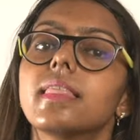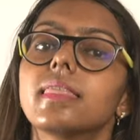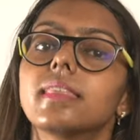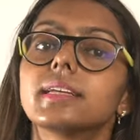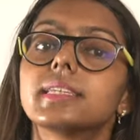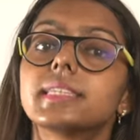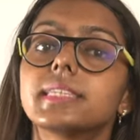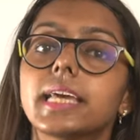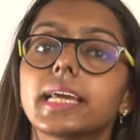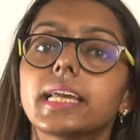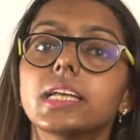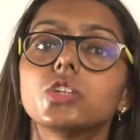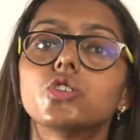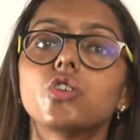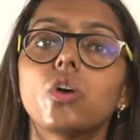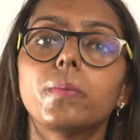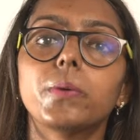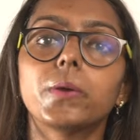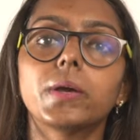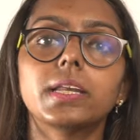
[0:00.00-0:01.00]
The second
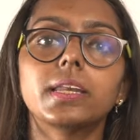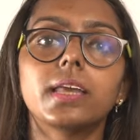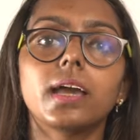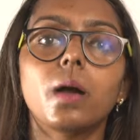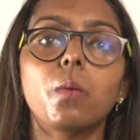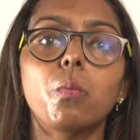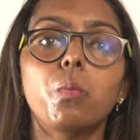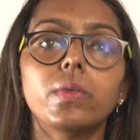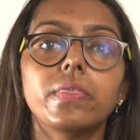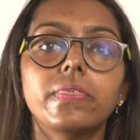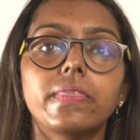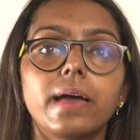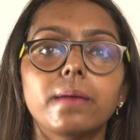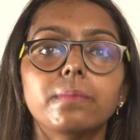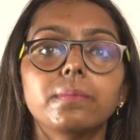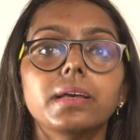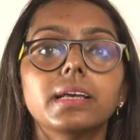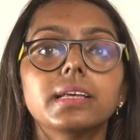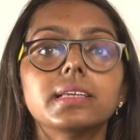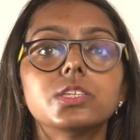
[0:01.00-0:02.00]
job you can take up with
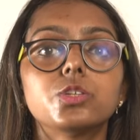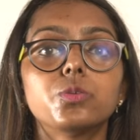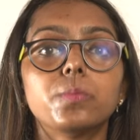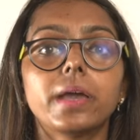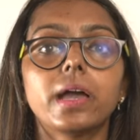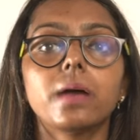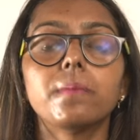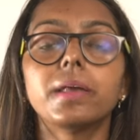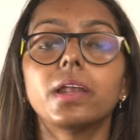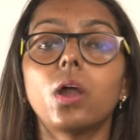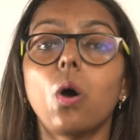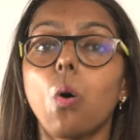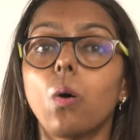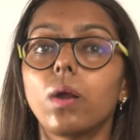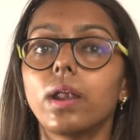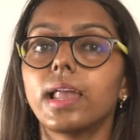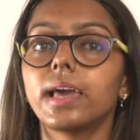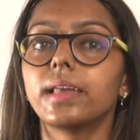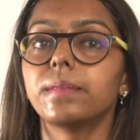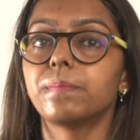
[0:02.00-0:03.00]
them is to become an
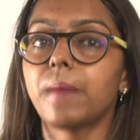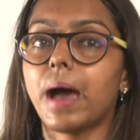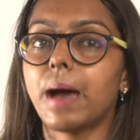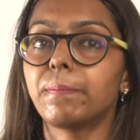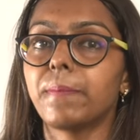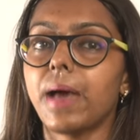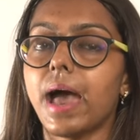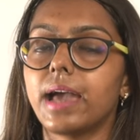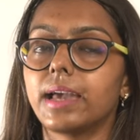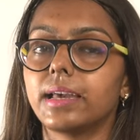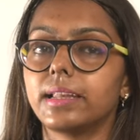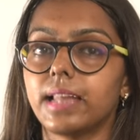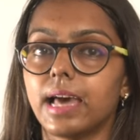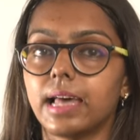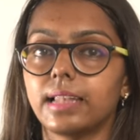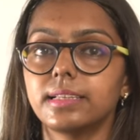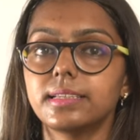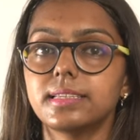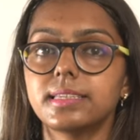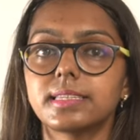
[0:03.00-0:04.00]
online map
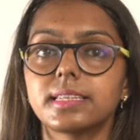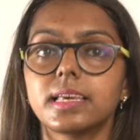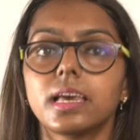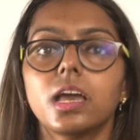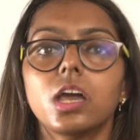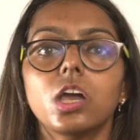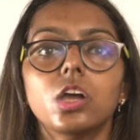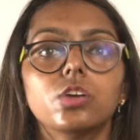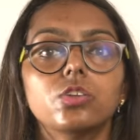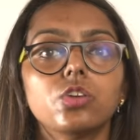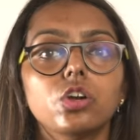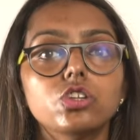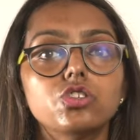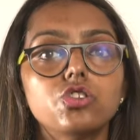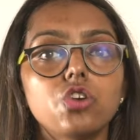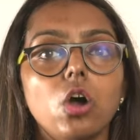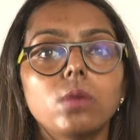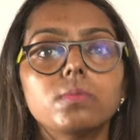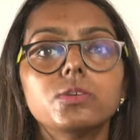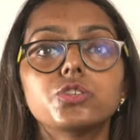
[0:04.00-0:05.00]
analyst. Your
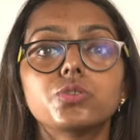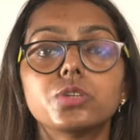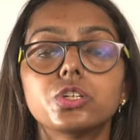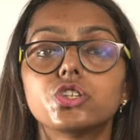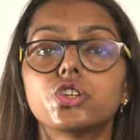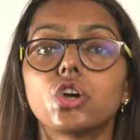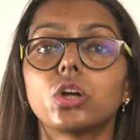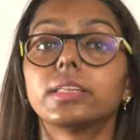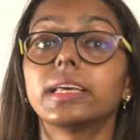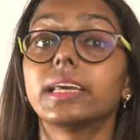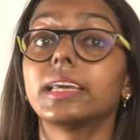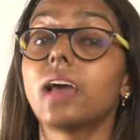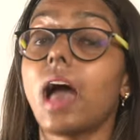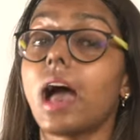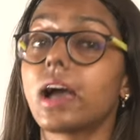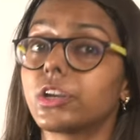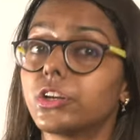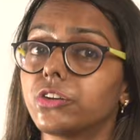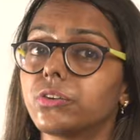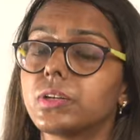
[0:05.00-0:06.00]
job is to ensure the
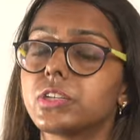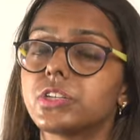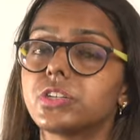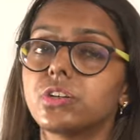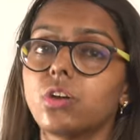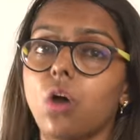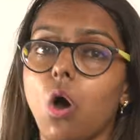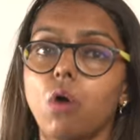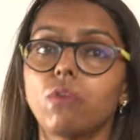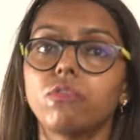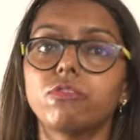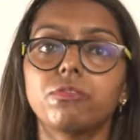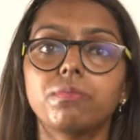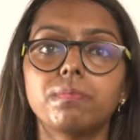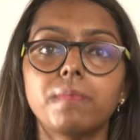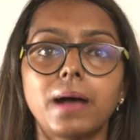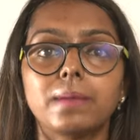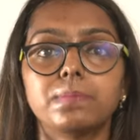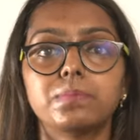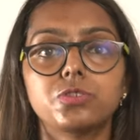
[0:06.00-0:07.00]
accuracy of
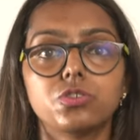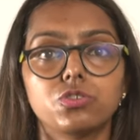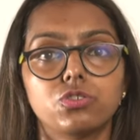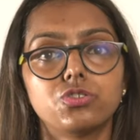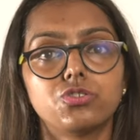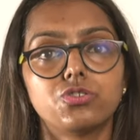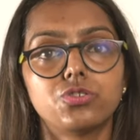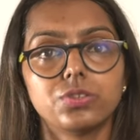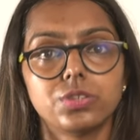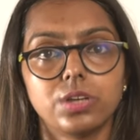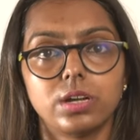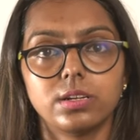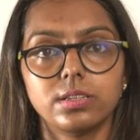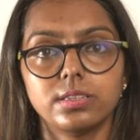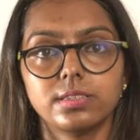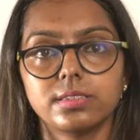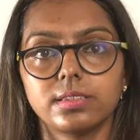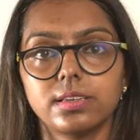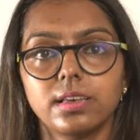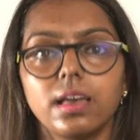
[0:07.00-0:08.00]
map search
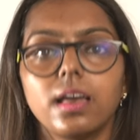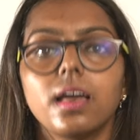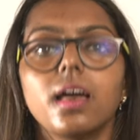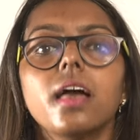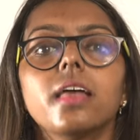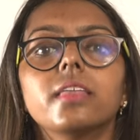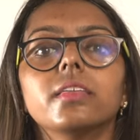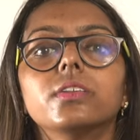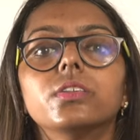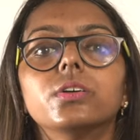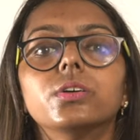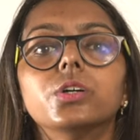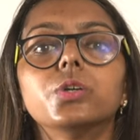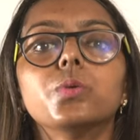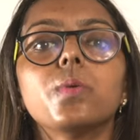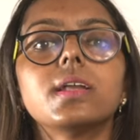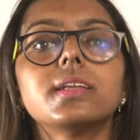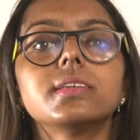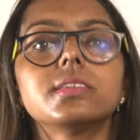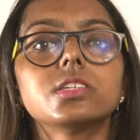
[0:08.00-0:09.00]
results. The third
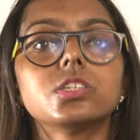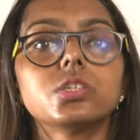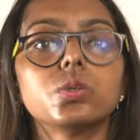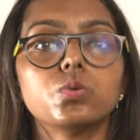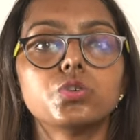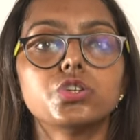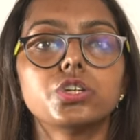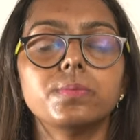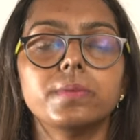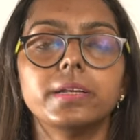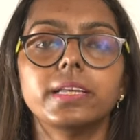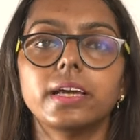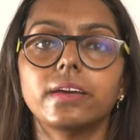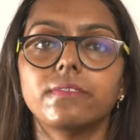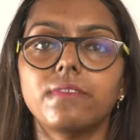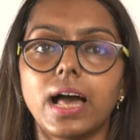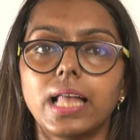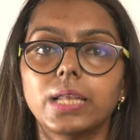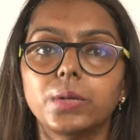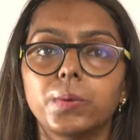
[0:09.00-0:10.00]
one is a social media
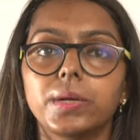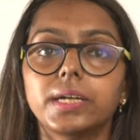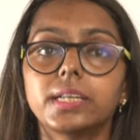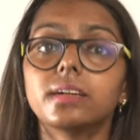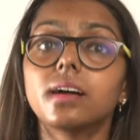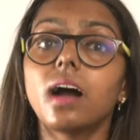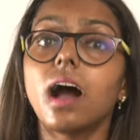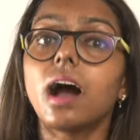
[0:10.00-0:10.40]
evaluator.